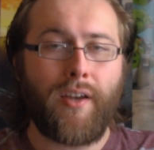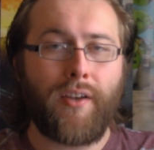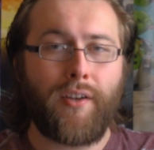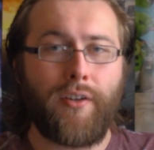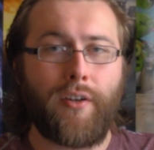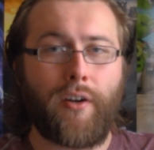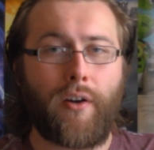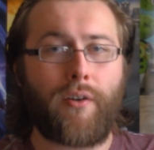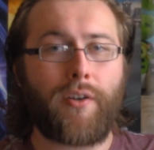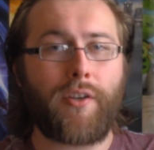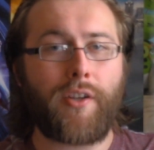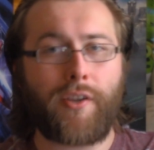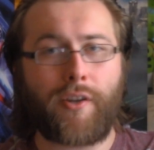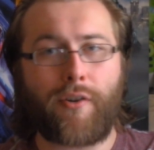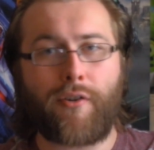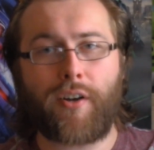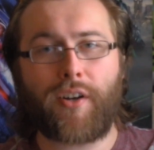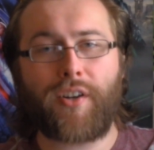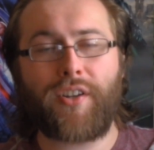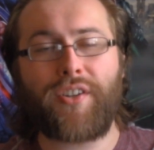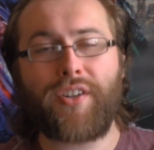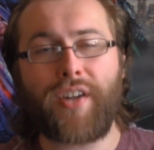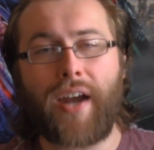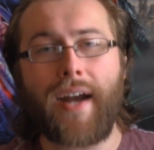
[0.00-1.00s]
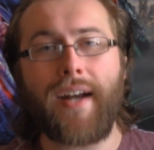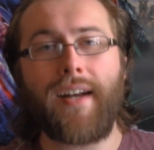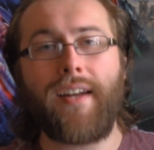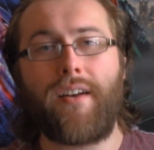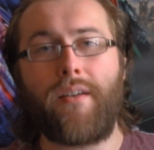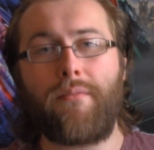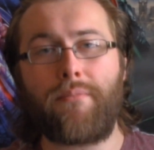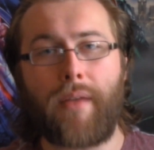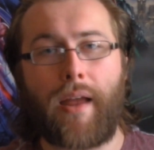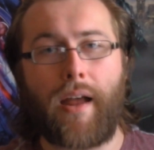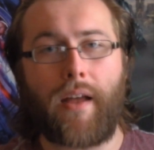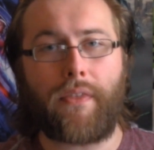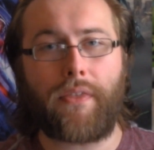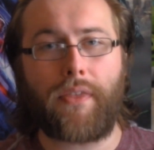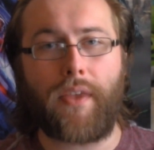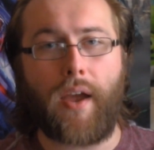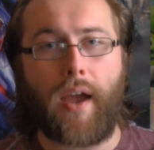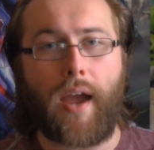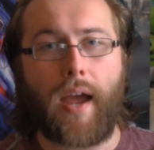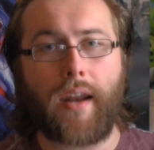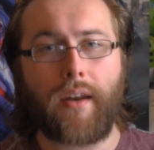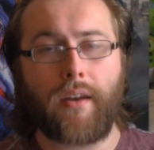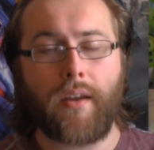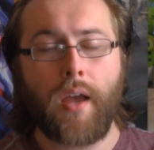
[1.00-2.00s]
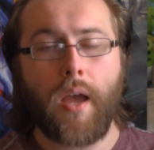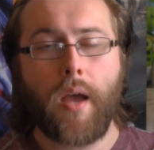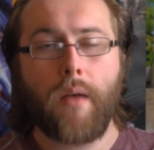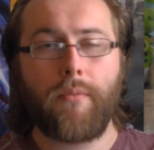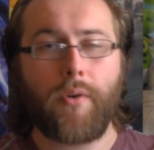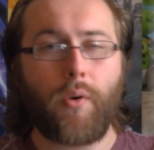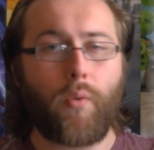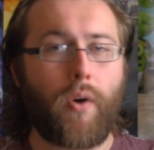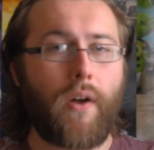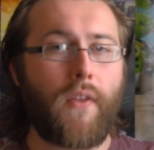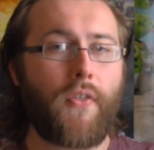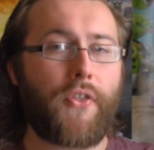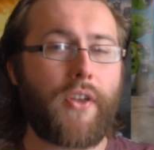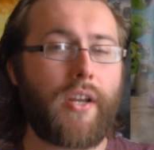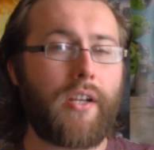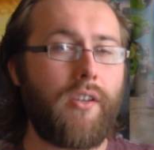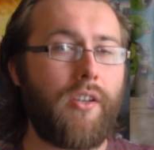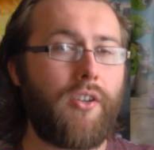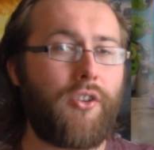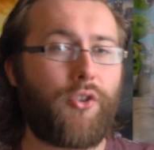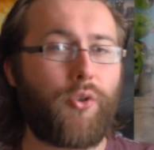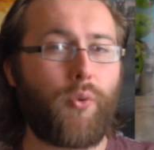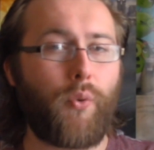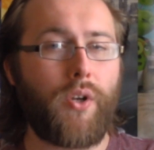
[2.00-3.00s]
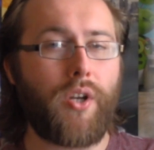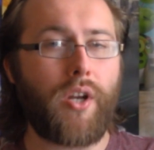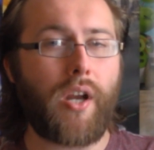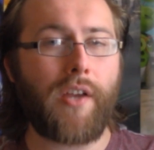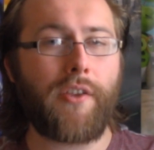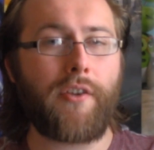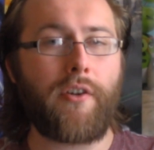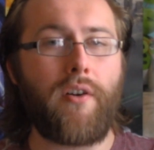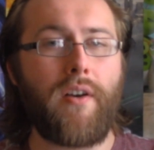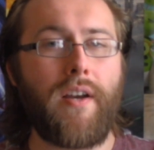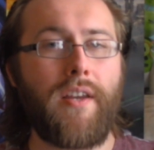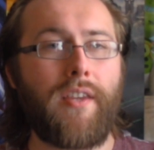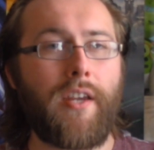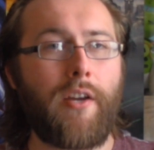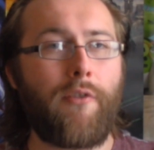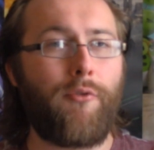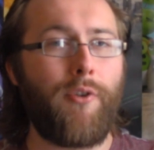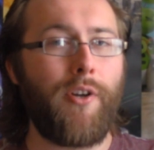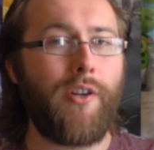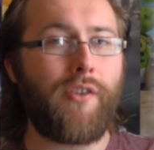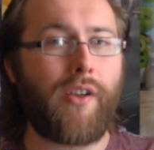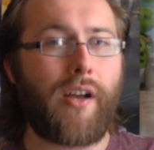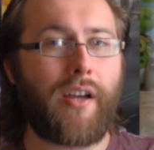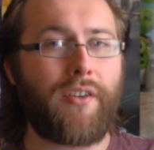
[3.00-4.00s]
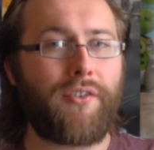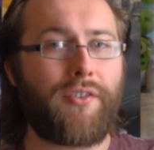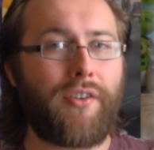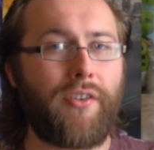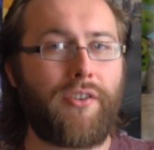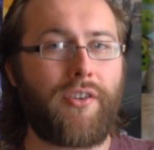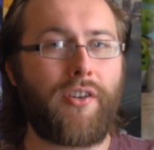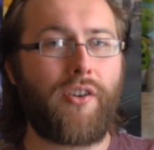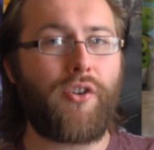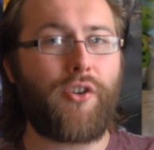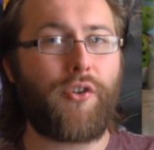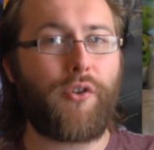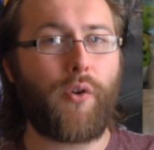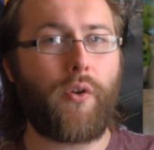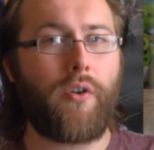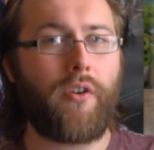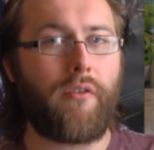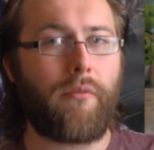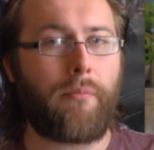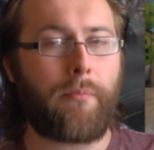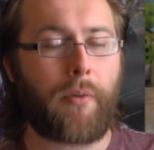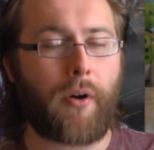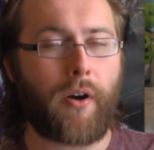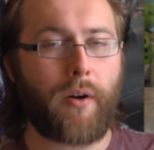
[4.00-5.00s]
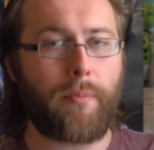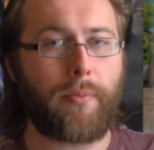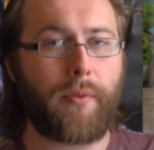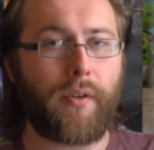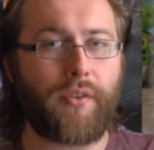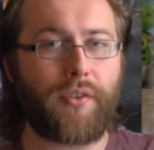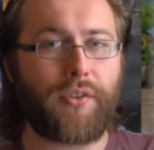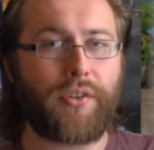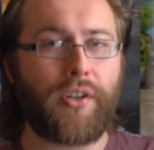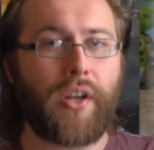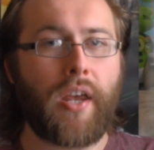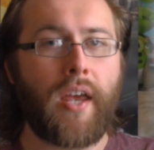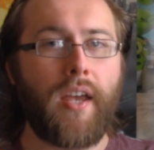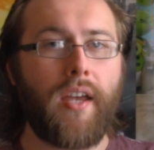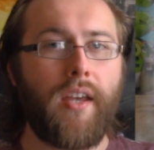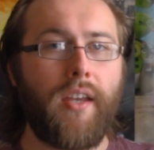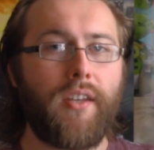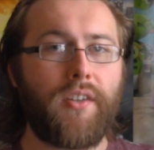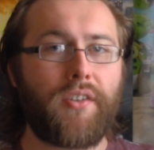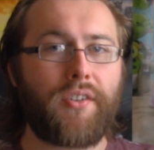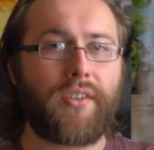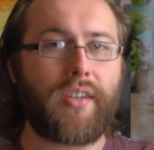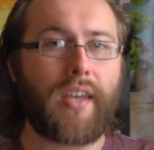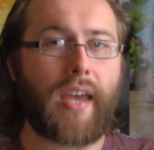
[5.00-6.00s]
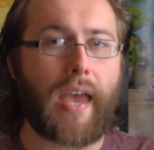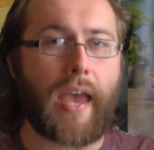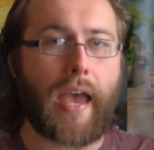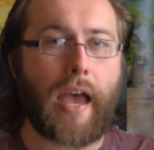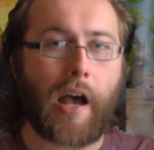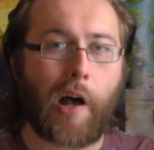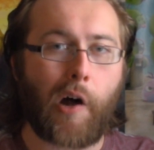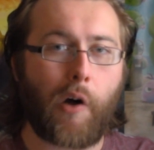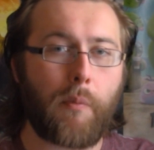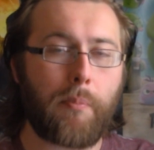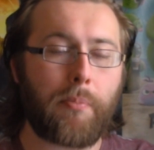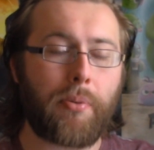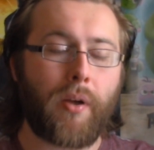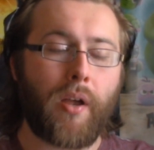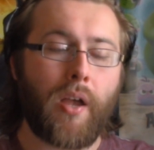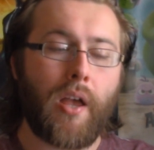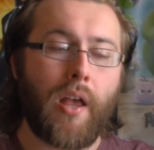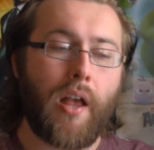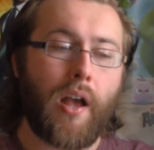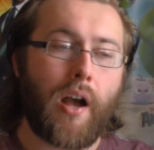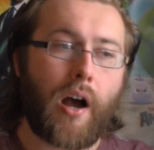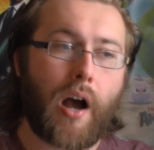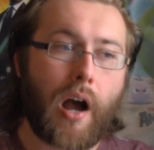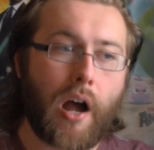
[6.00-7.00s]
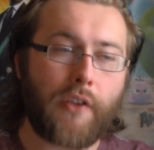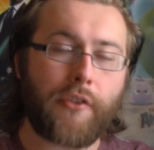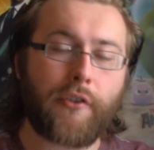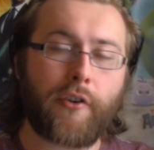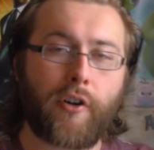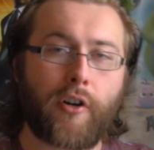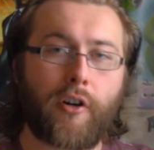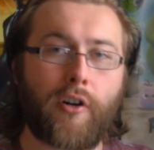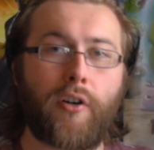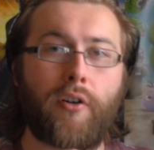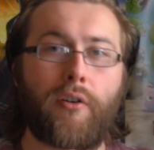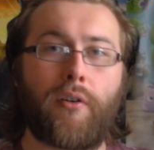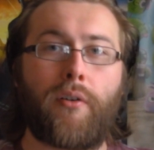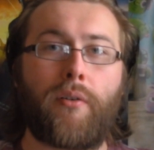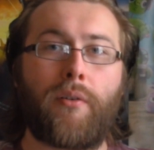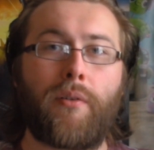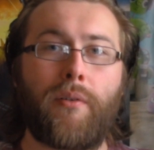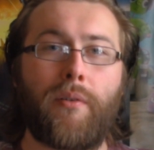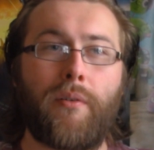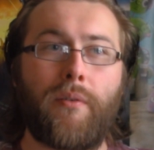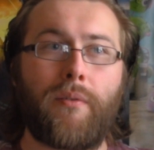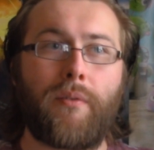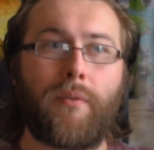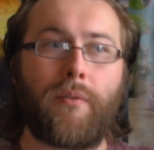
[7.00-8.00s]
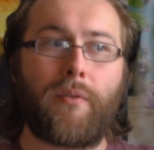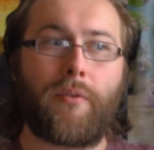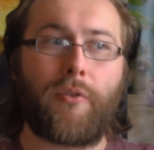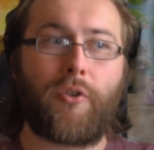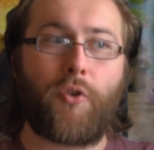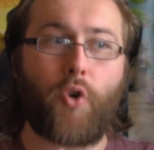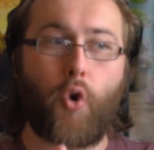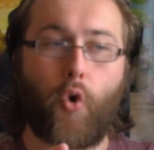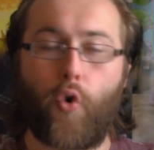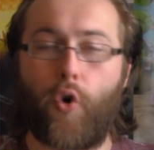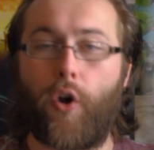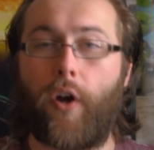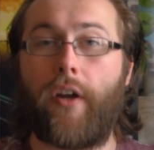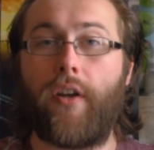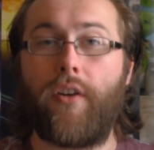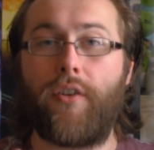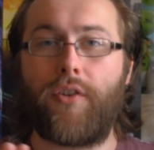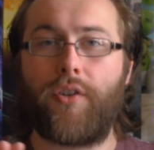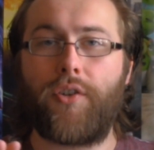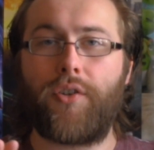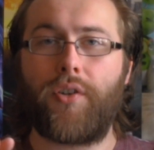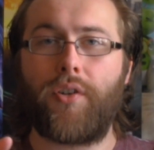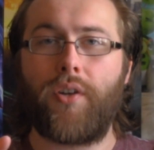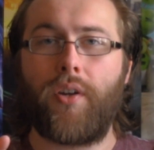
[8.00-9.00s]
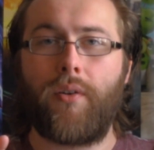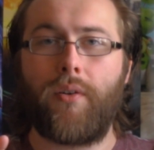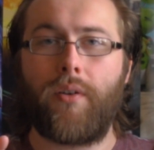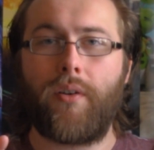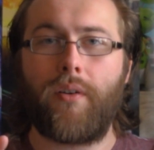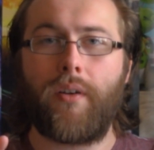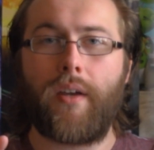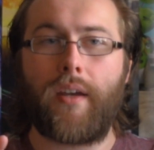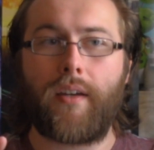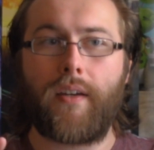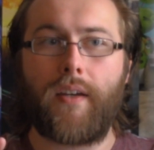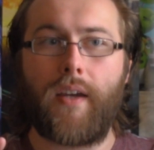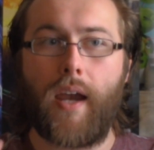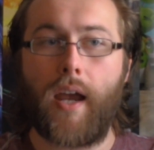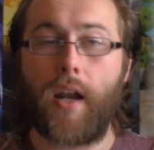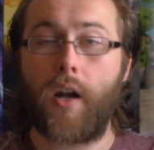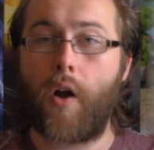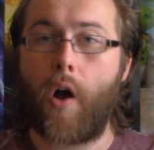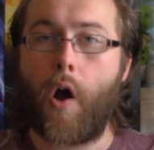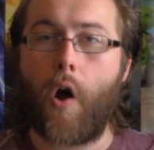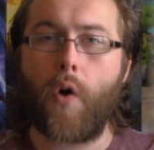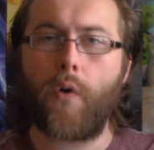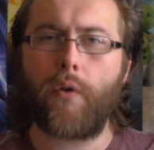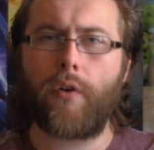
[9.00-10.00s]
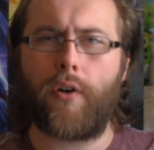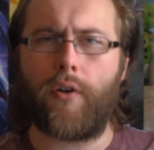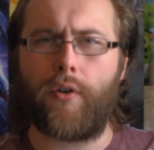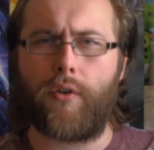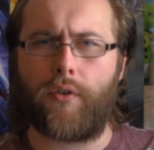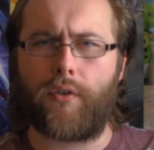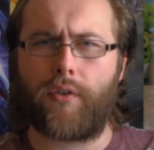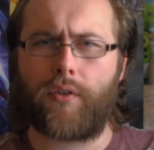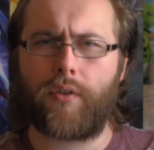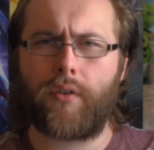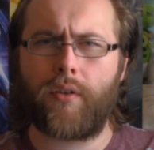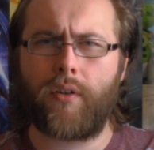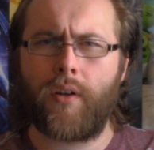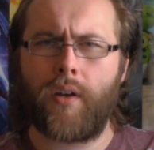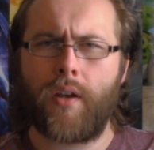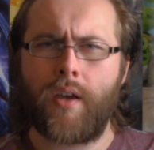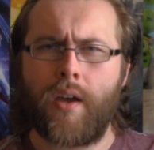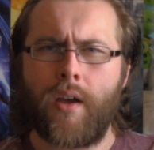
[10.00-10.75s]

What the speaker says: You know, and then they're excited about that. But one thing leads to another, and they realize that their sort of purpose is to help other toys get owners.